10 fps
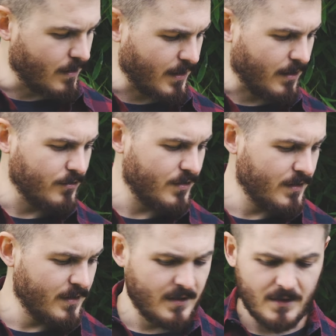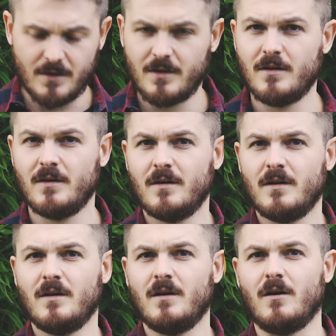count
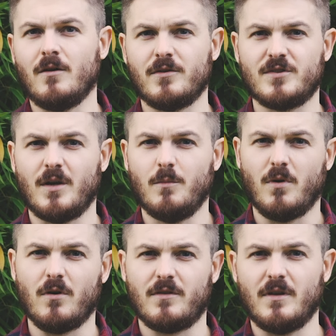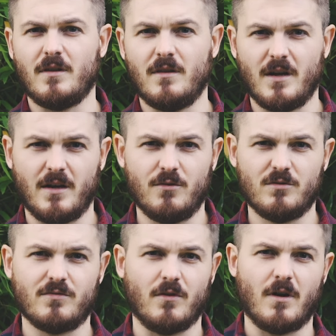on the same board that I
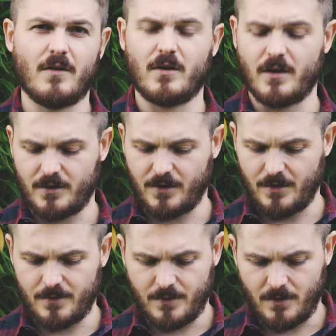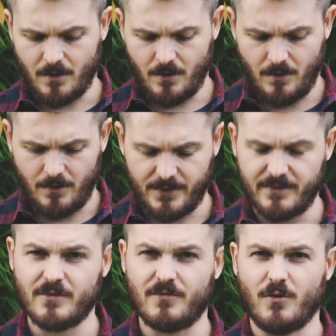use for other cutting or
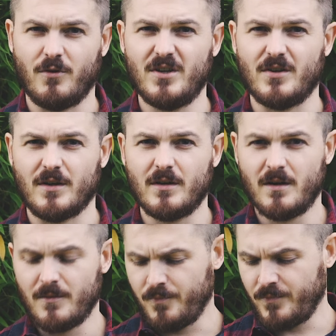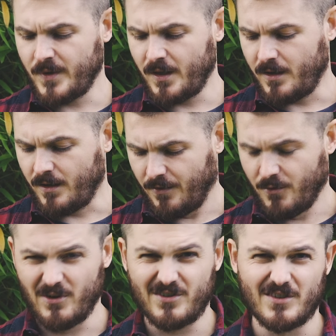even for eating. The
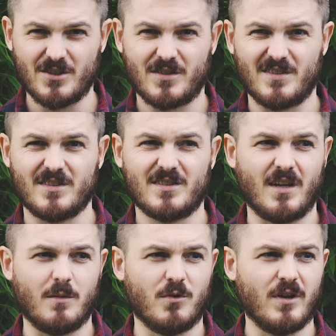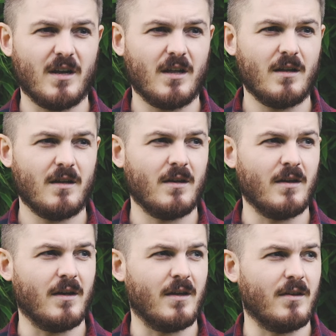reason just is salmonella
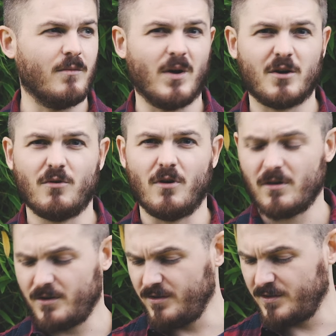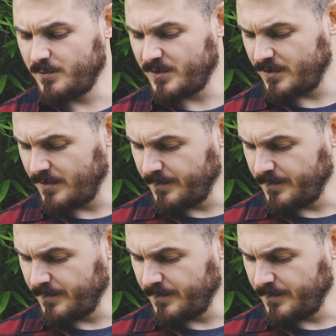and microorganisms.